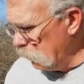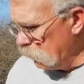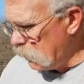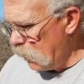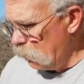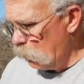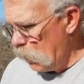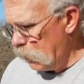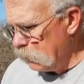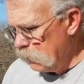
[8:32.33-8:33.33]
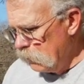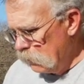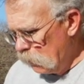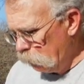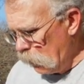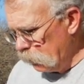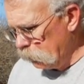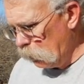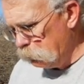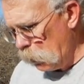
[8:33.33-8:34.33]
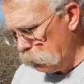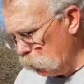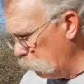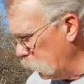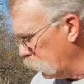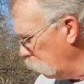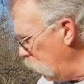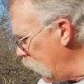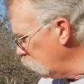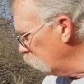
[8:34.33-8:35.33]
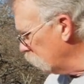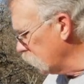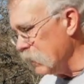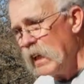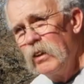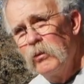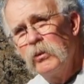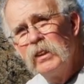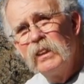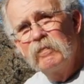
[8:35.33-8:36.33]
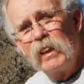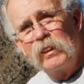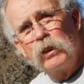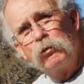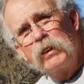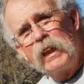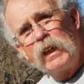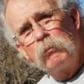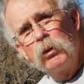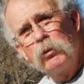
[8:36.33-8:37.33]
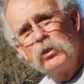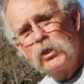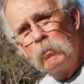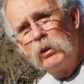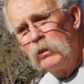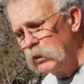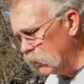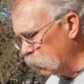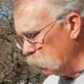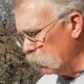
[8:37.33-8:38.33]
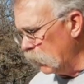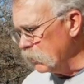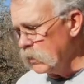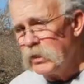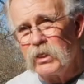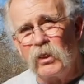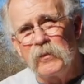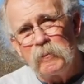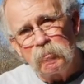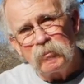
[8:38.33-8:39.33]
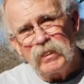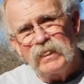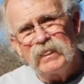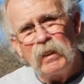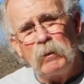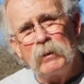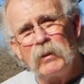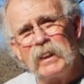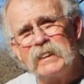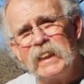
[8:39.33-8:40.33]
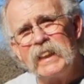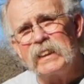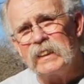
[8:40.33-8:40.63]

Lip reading: That was kind of why I've kind of jumped up to a bigger pack, because now I've got a different camera with some interchangeable lenses, so I might want to take the